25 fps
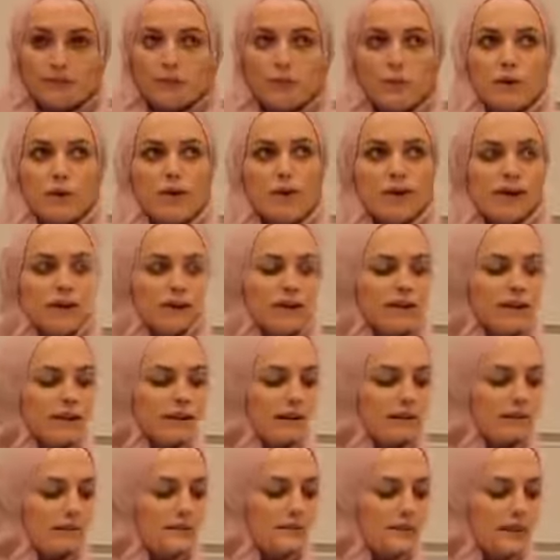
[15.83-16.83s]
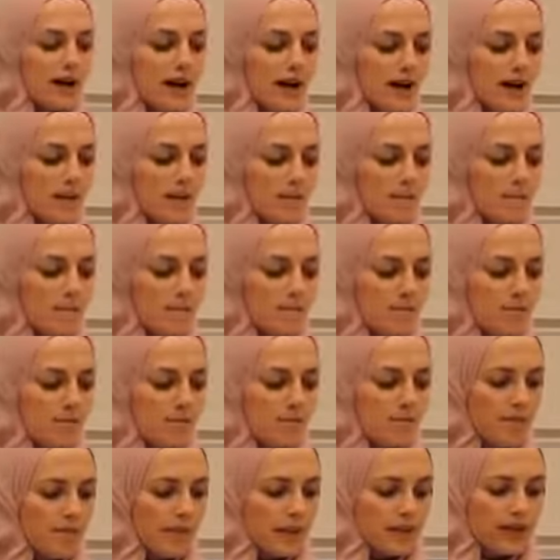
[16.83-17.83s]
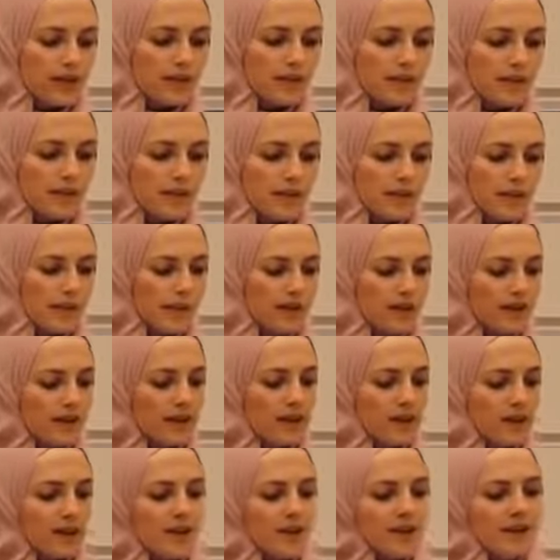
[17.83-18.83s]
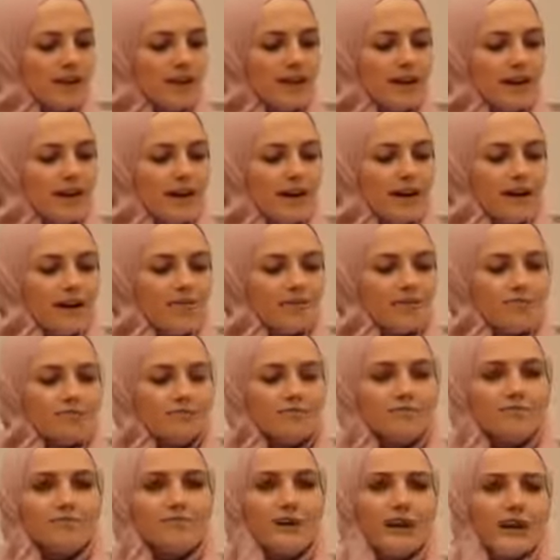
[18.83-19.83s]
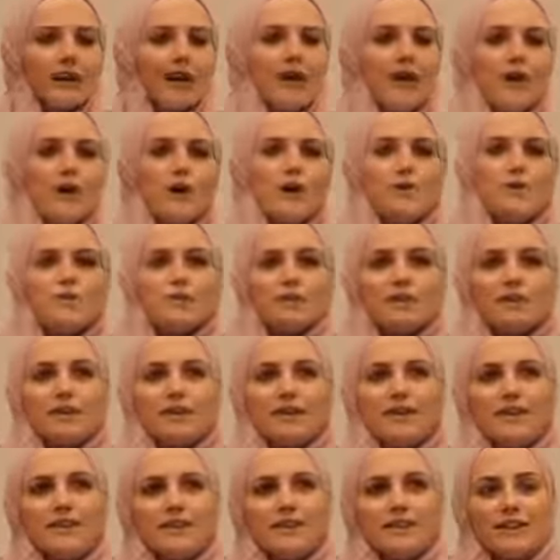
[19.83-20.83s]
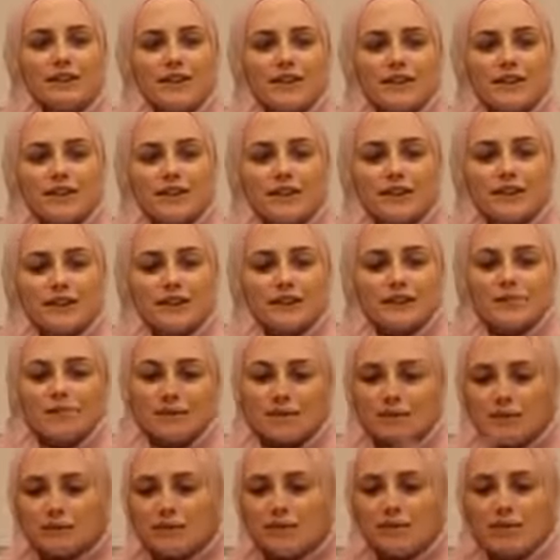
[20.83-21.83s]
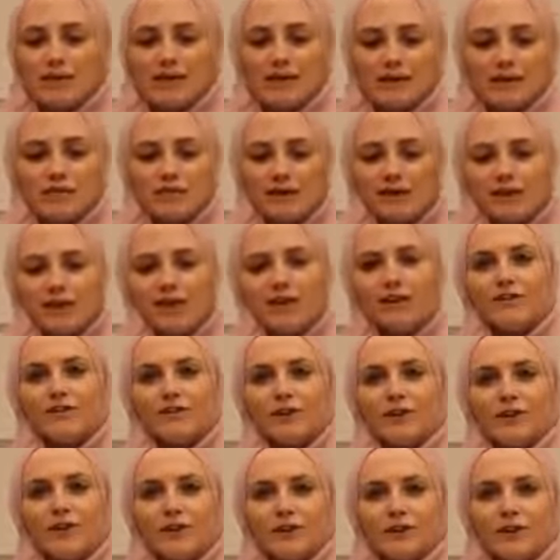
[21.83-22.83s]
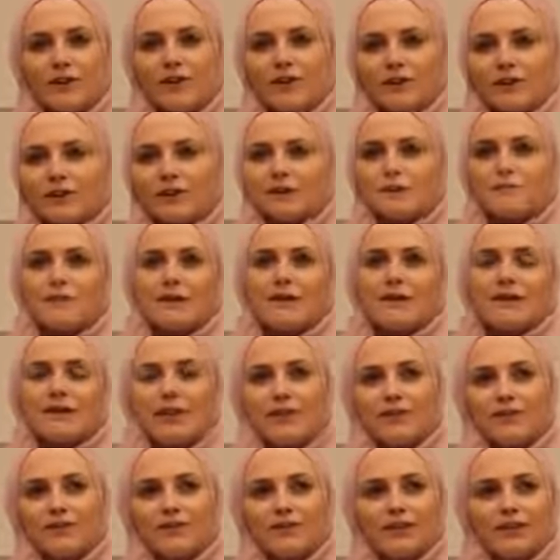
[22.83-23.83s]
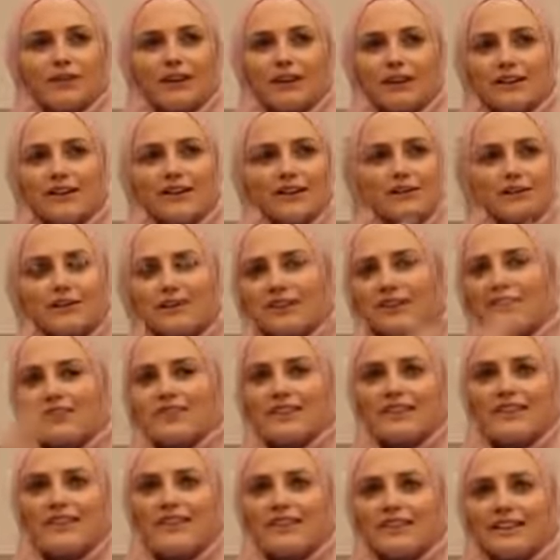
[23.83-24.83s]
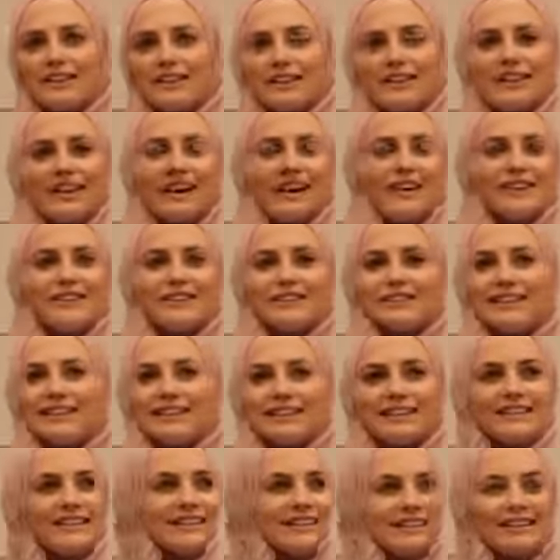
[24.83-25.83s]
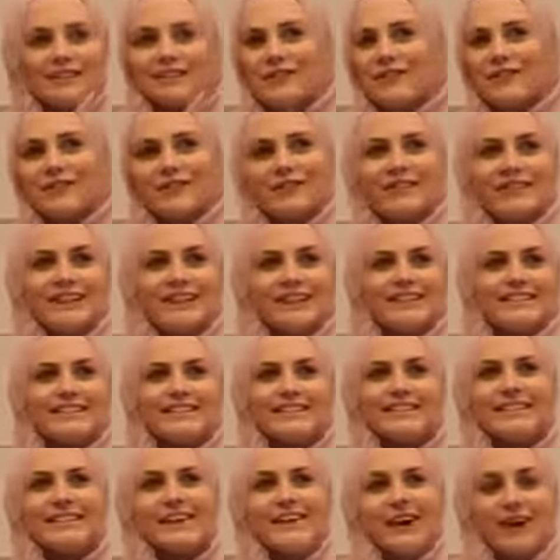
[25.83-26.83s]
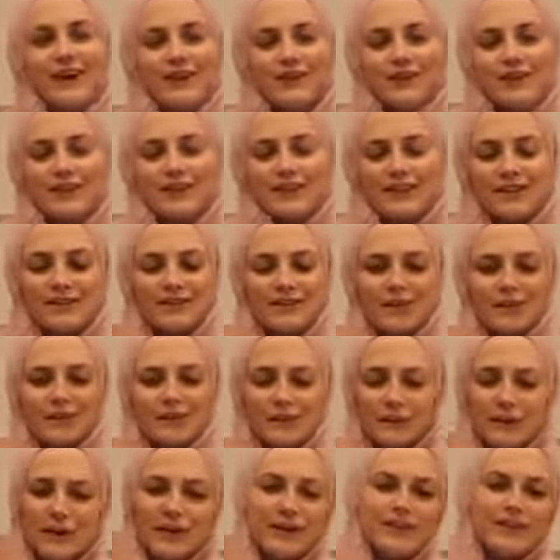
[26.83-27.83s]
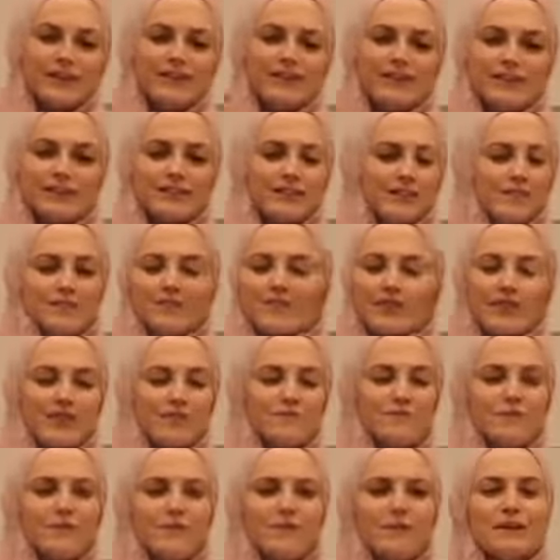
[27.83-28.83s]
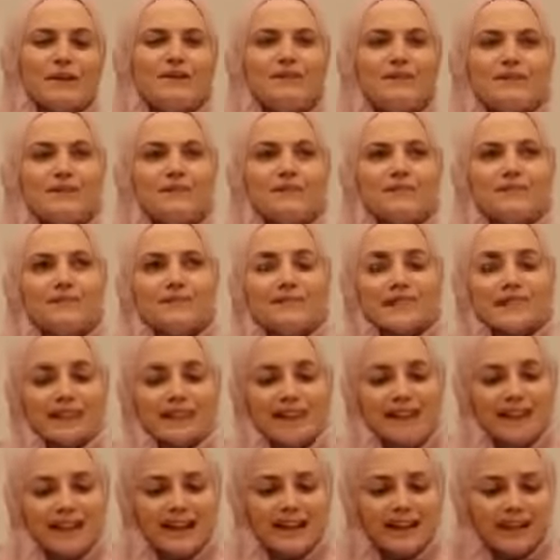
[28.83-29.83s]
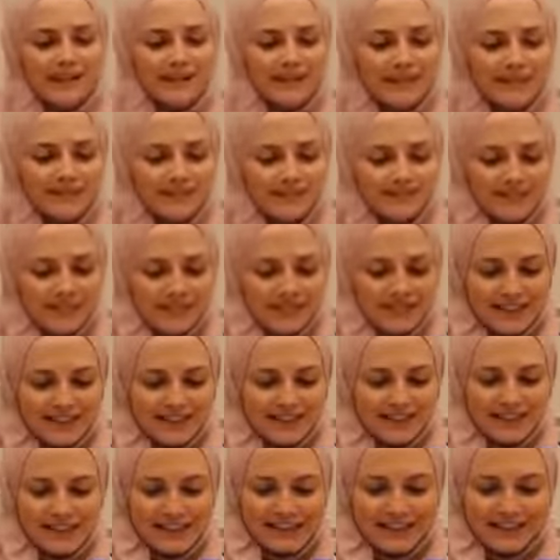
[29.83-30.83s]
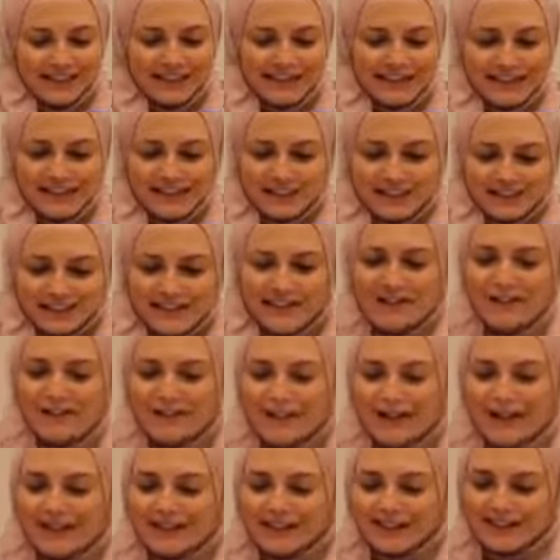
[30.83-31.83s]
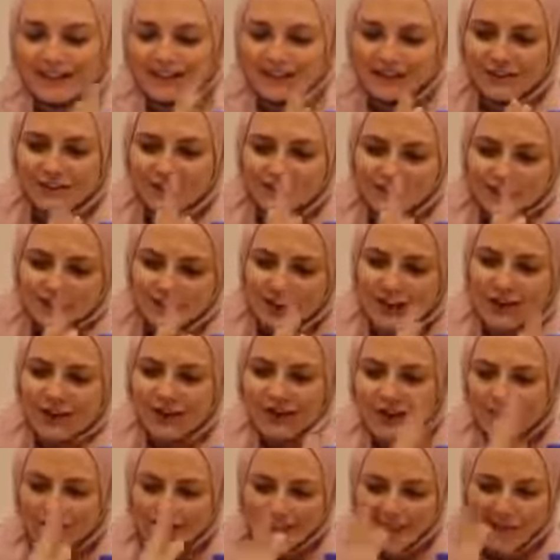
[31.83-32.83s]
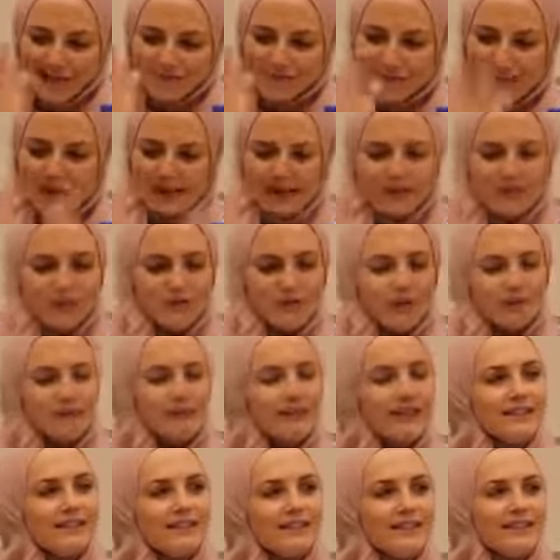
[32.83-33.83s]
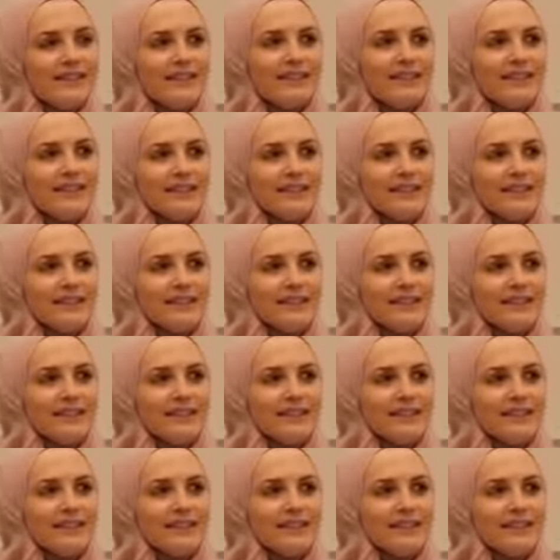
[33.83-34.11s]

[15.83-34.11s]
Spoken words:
One is that I think, I hope that, you know, there'll be a point in my life where I'll no longer be a convert. I'm 7 years in and counting, still converts, hoping there'll be a point at which I'll just be Muslim. Still working to figure out where that boundary is.